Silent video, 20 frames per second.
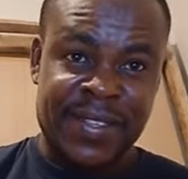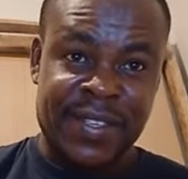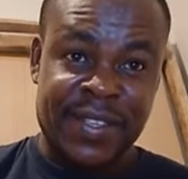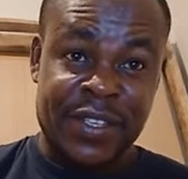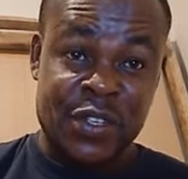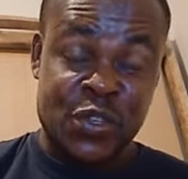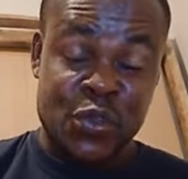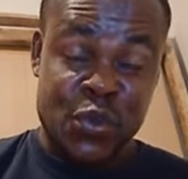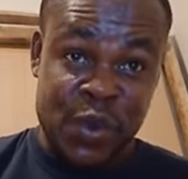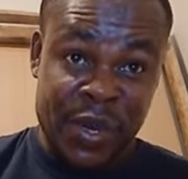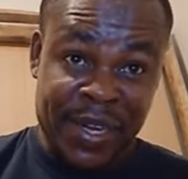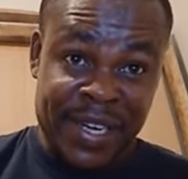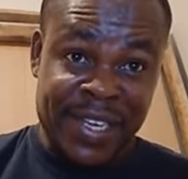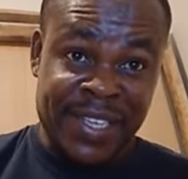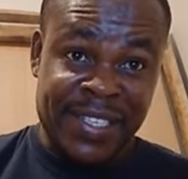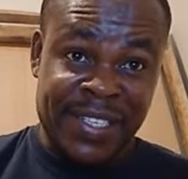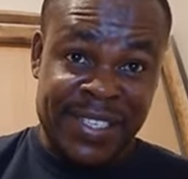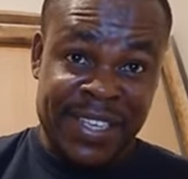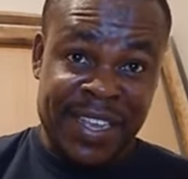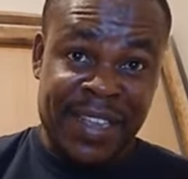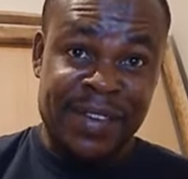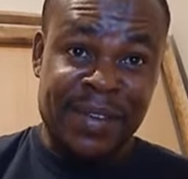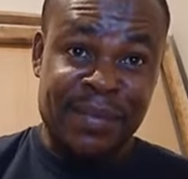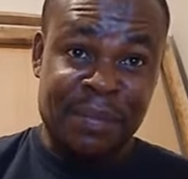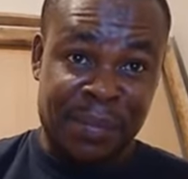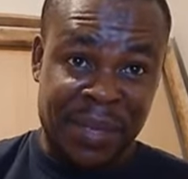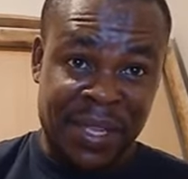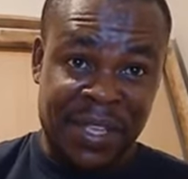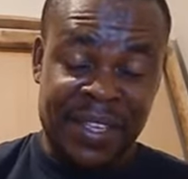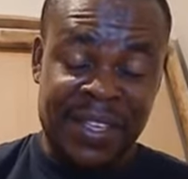You understand
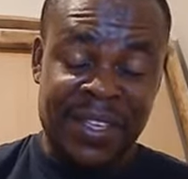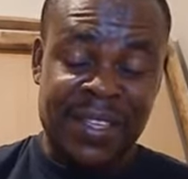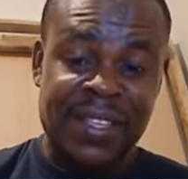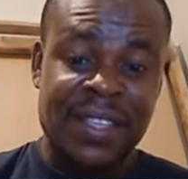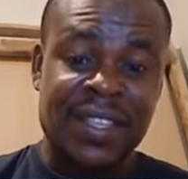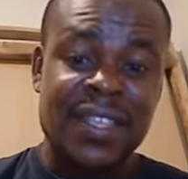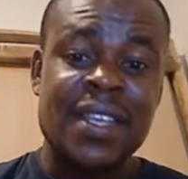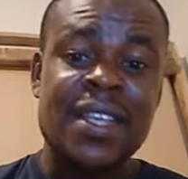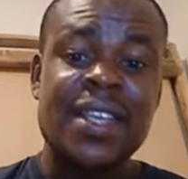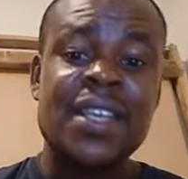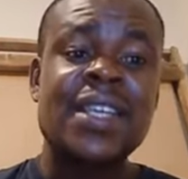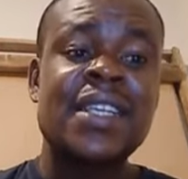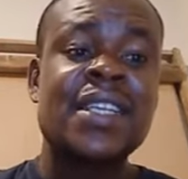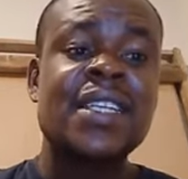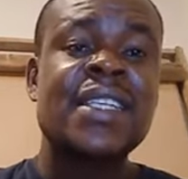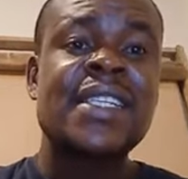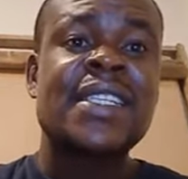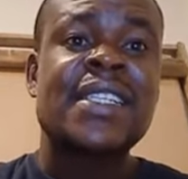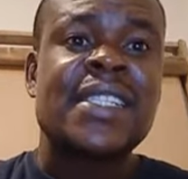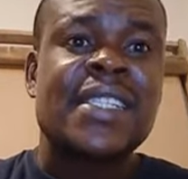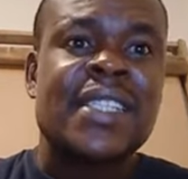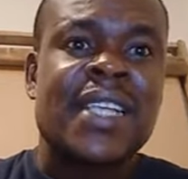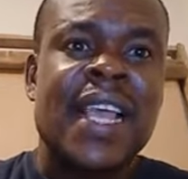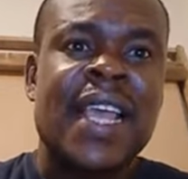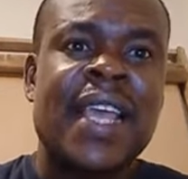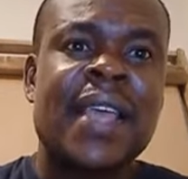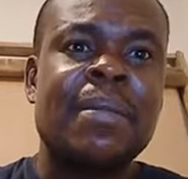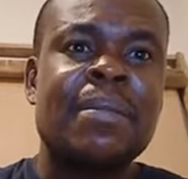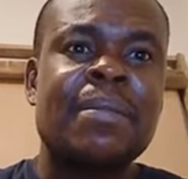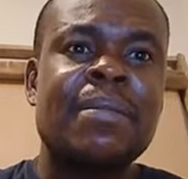me?
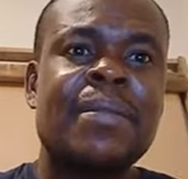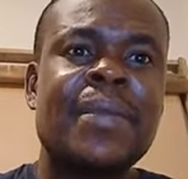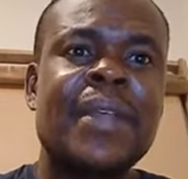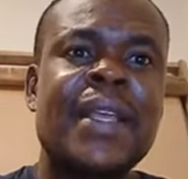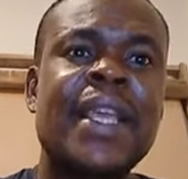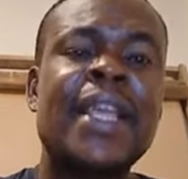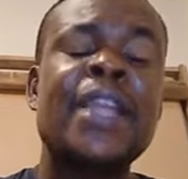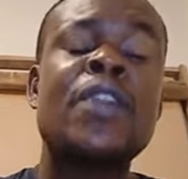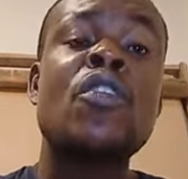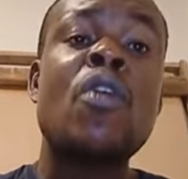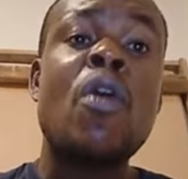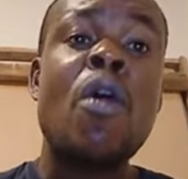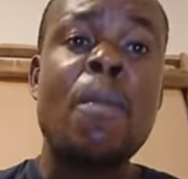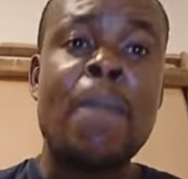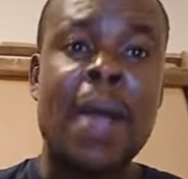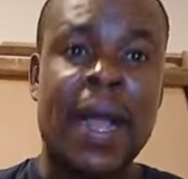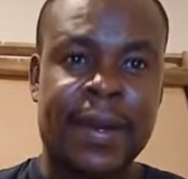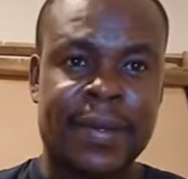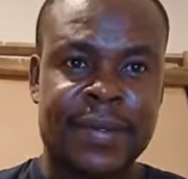Same in Oman.